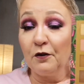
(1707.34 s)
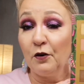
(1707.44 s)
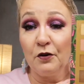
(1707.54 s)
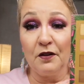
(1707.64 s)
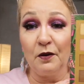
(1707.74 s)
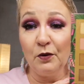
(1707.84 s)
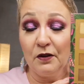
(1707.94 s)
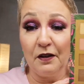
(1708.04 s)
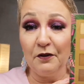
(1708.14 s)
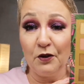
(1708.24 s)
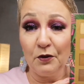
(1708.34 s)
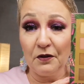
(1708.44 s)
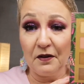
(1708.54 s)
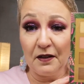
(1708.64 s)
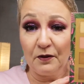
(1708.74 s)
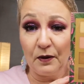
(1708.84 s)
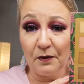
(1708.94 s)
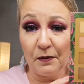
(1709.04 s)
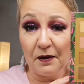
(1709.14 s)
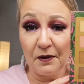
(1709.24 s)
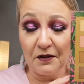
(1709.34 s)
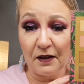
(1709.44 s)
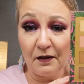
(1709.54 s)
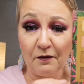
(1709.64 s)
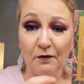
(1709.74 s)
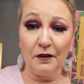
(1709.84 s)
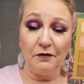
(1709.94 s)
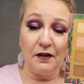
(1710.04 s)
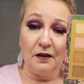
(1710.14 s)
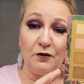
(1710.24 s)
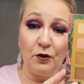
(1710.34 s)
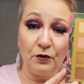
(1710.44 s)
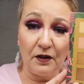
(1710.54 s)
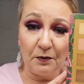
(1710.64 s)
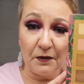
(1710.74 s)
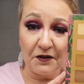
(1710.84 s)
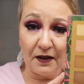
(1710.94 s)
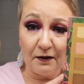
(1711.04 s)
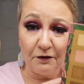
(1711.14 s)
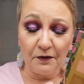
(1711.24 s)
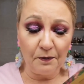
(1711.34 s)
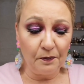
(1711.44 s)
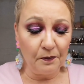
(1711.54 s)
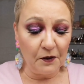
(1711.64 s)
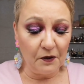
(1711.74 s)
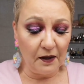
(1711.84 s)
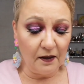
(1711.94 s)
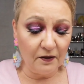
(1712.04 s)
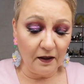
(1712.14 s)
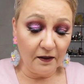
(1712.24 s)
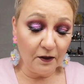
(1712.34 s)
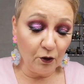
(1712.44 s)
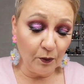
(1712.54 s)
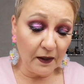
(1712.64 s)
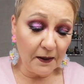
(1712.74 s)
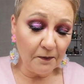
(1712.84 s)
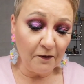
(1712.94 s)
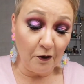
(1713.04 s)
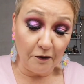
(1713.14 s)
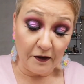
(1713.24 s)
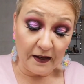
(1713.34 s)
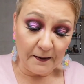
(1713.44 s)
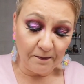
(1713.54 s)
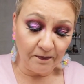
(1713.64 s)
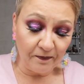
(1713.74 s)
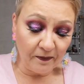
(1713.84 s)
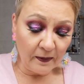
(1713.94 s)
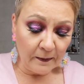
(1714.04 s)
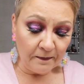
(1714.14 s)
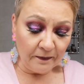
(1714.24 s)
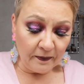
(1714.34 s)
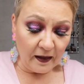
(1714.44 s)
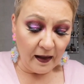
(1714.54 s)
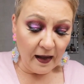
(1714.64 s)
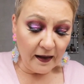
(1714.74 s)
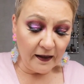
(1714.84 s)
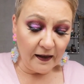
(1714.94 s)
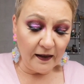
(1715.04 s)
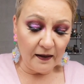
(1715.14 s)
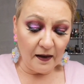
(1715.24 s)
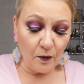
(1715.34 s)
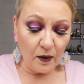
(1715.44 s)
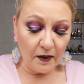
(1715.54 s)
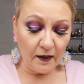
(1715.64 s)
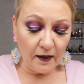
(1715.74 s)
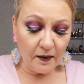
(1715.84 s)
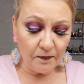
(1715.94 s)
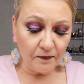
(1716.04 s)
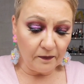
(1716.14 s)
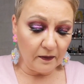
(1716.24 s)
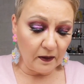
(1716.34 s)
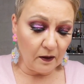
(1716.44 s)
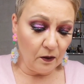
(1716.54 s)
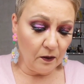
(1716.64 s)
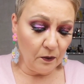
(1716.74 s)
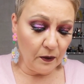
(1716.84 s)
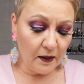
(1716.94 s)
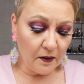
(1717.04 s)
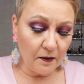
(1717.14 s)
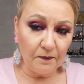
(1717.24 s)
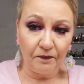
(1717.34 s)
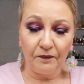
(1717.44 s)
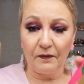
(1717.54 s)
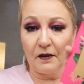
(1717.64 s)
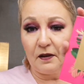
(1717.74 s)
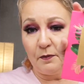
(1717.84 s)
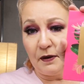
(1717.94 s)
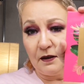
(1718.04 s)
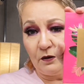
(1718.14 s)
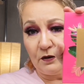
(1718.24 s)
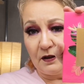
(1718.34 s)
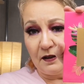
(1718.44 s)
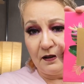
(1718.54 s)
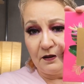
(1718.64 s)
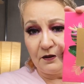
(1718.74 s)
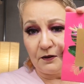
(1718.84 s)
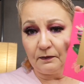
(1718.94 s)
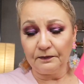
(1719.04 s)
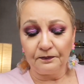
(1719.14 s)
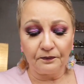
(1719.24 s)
Of course, I wouldn't have chosen this one by myself if I have chosen it myself, but they sent it to me for free. Hanging in Hawaii, with the palette looks like this.